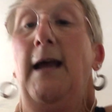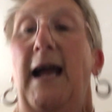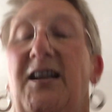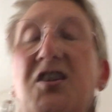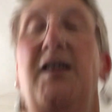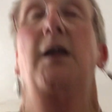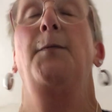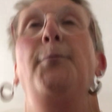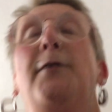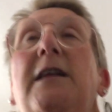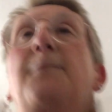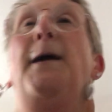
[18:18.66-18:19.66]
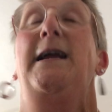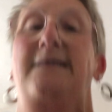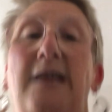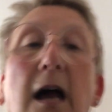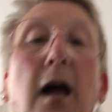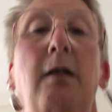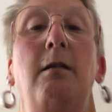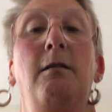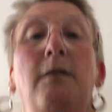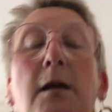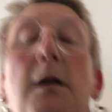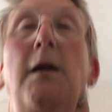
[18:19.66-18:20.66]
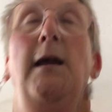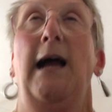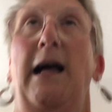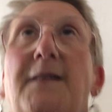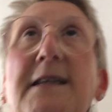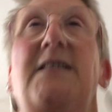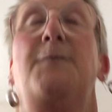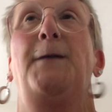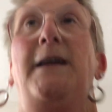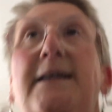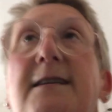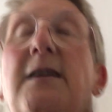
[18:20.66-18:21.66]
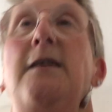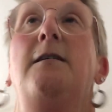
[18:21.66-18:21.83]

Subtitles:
Actually, I can breathe better at this speed.